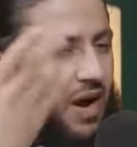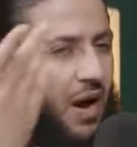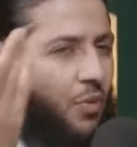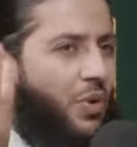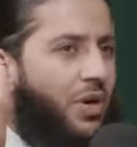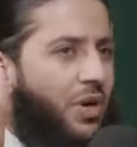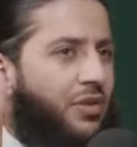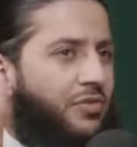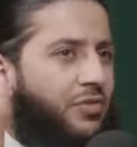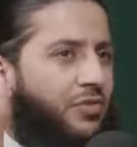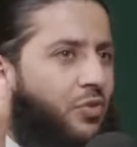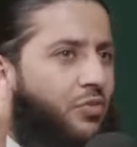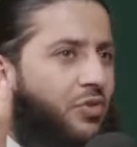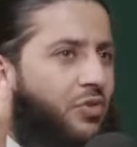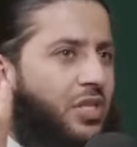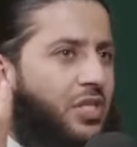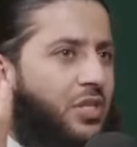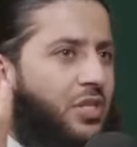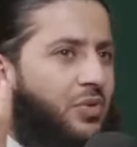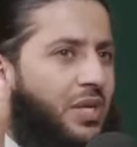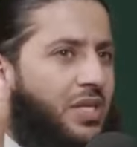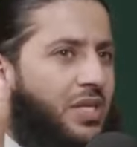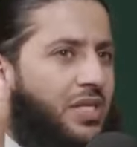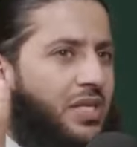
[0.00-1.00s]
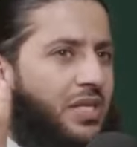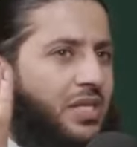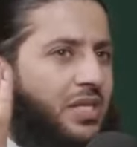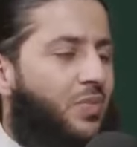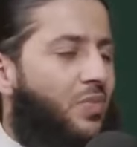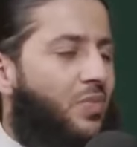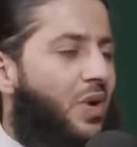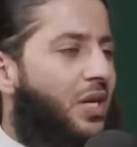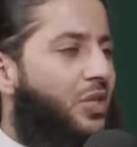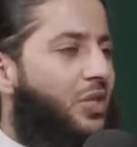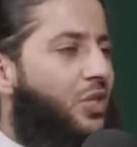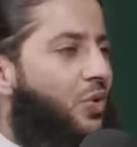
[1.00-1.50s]
One of the reasons why I said to him,
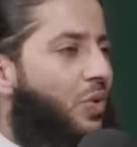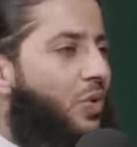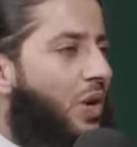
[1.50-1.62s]
why do you wear a